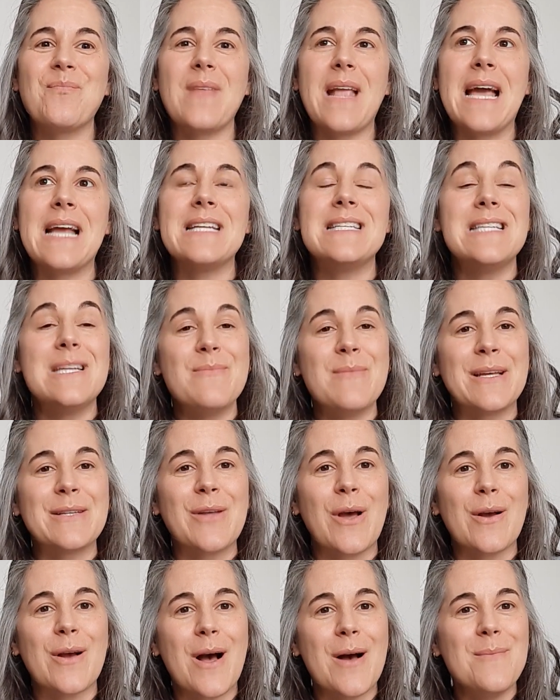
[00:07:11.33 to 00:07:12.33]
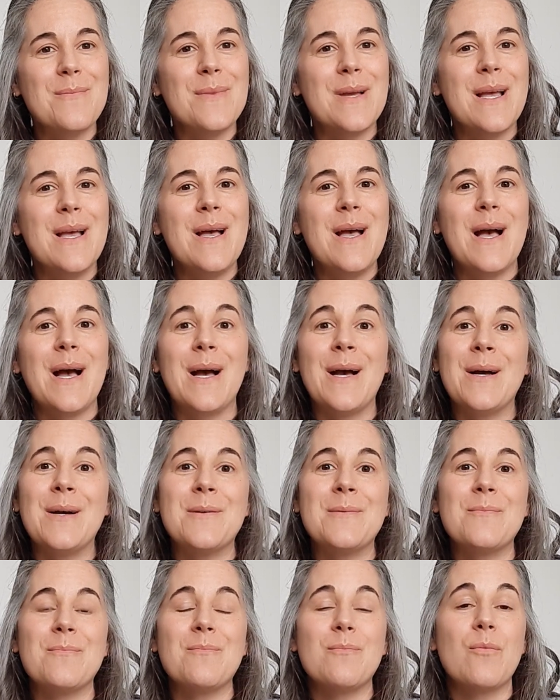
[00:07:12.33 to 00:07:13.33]
at gmail.com,
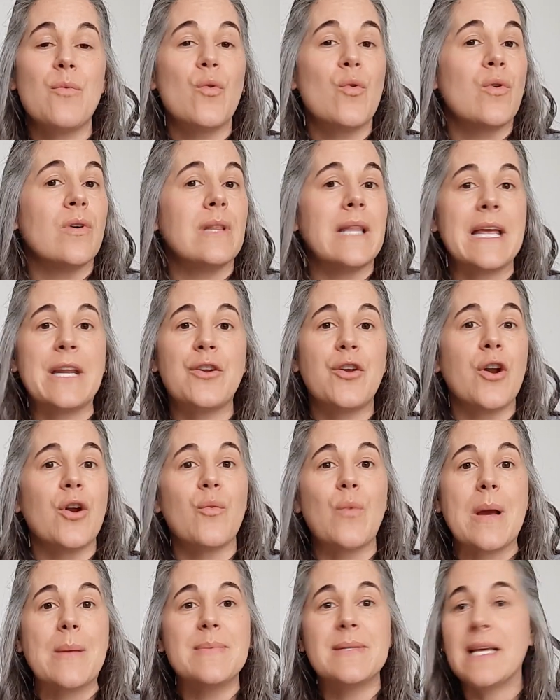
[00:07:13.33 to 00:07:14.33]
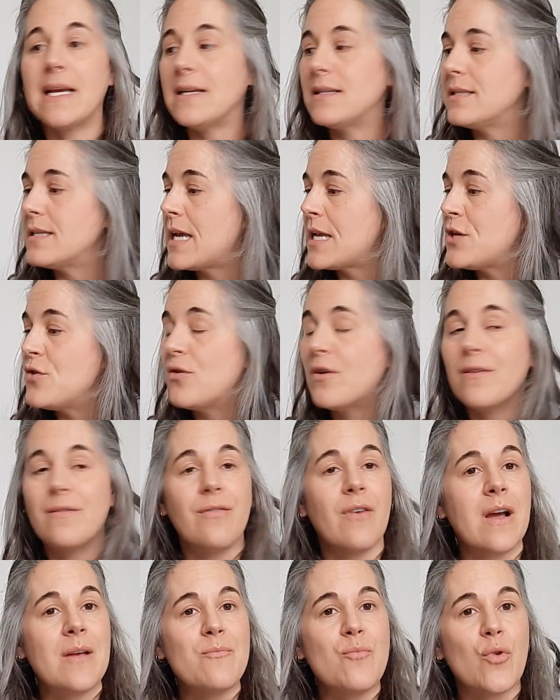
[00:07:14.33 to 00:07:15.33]
or land on our website and you can
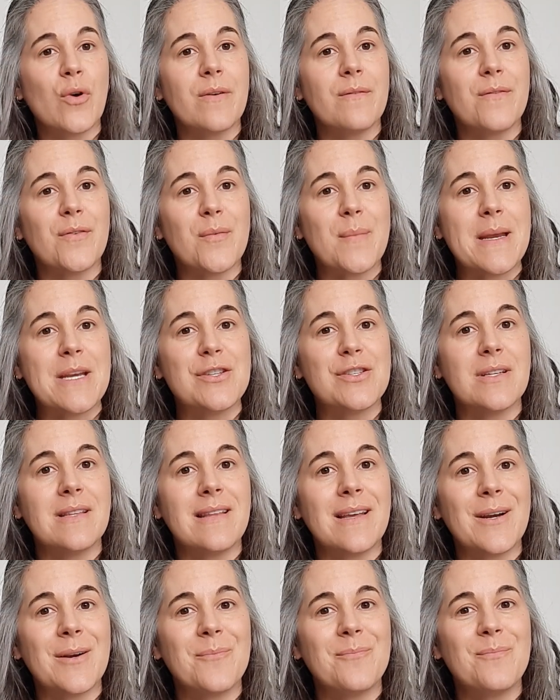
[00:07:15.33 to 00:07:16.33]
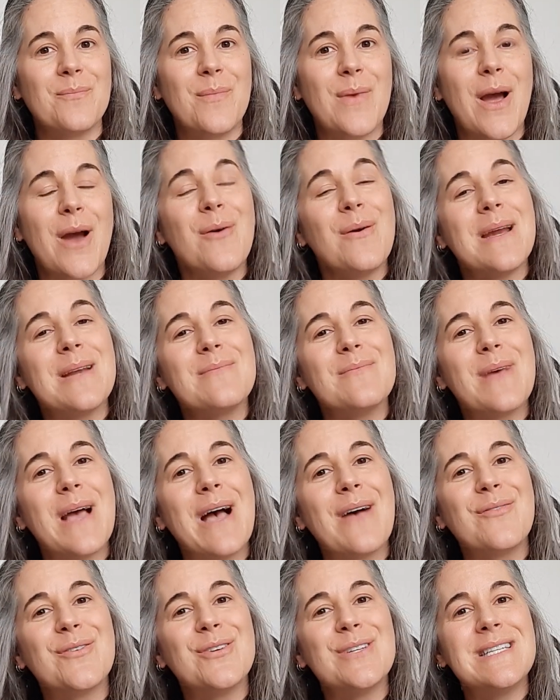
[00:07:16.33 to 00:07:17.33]
find more information there. All right,
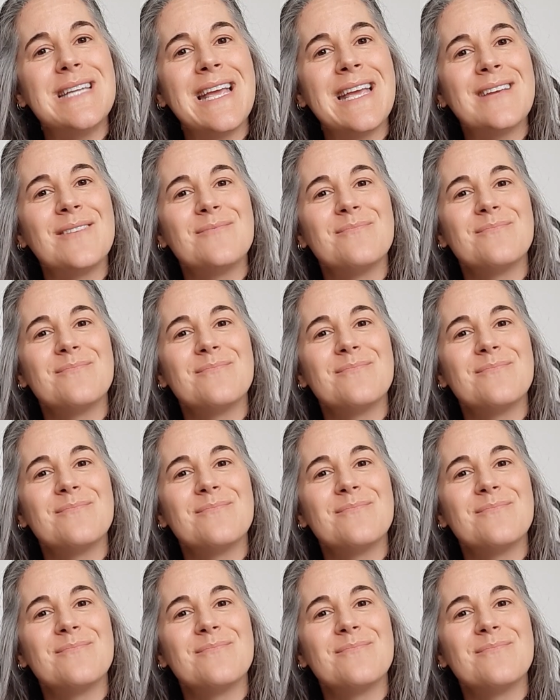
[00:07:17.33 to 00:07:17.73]
have a good day.